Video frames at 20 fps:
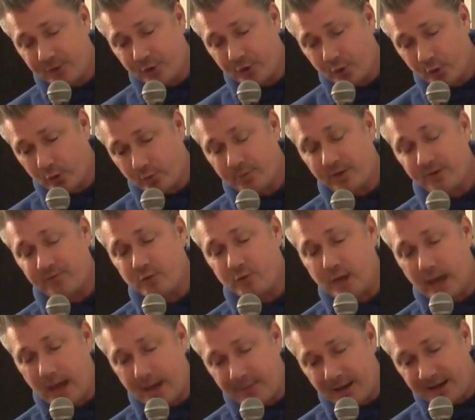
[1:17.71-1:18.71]
to noon. But if you
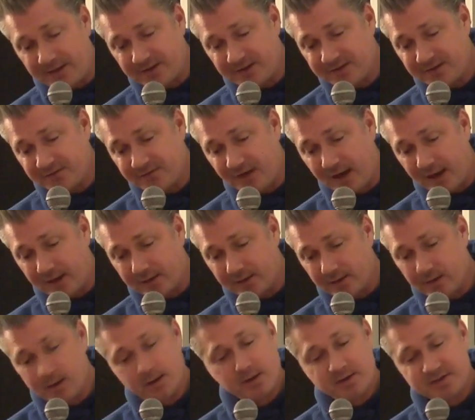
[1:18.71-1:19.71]
can't make this event,